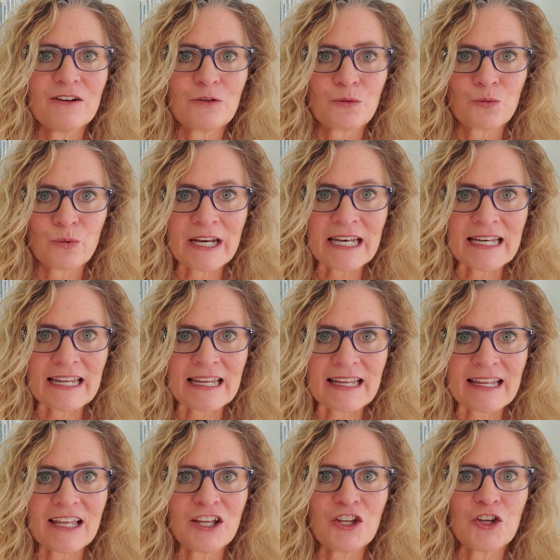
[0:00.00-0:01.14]

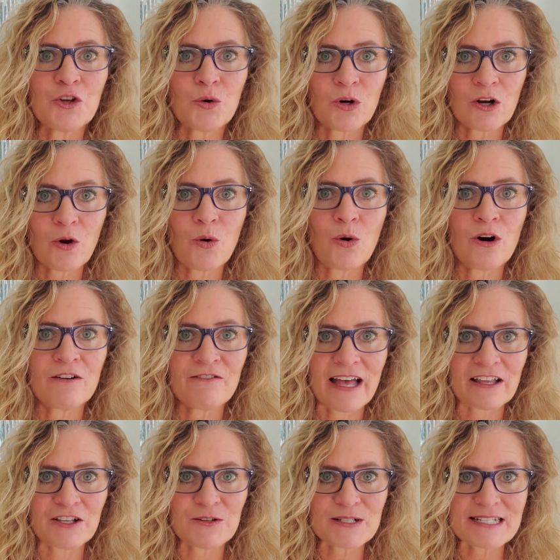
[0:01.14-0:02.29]
reading your core
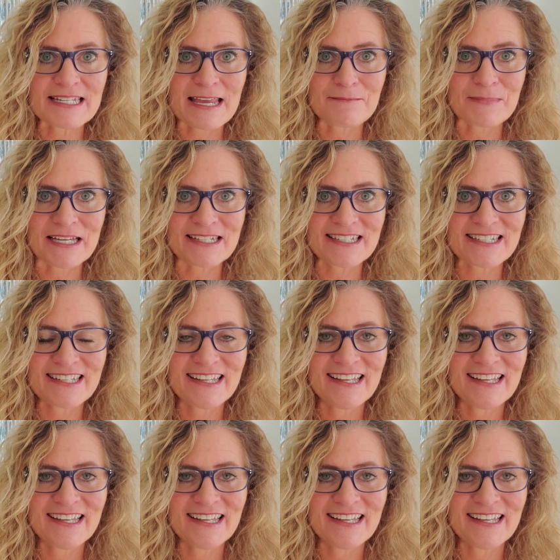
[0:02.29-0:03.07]
value statement.